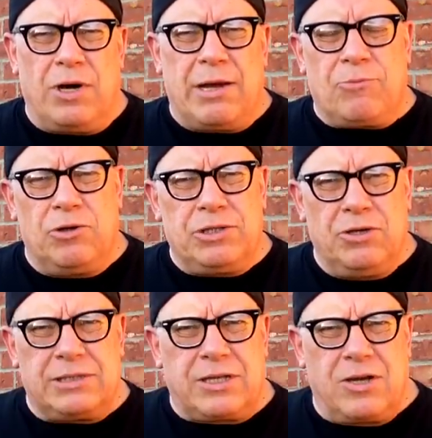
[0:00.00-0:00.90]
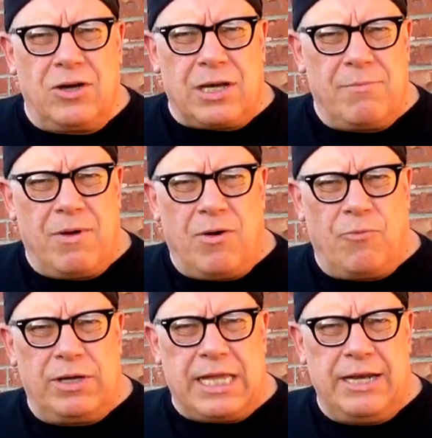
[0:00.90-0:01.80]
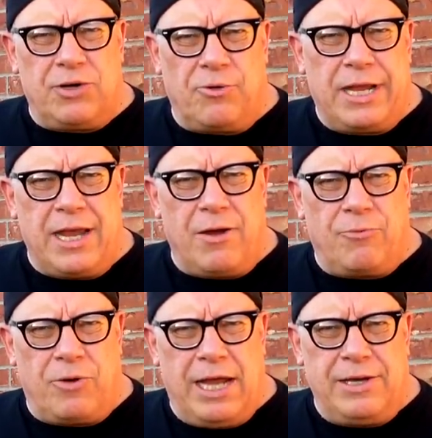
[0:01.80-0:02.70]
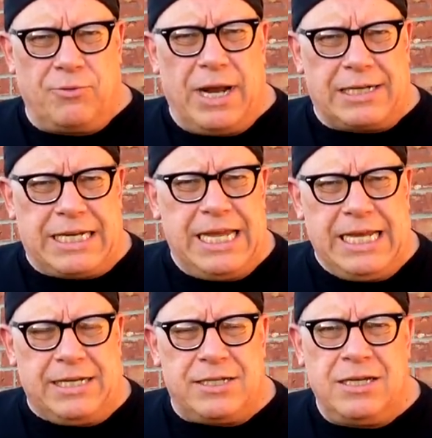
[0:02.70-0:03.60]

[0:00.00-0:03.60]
What I'm going to do is cook them with indirect, indirect heat.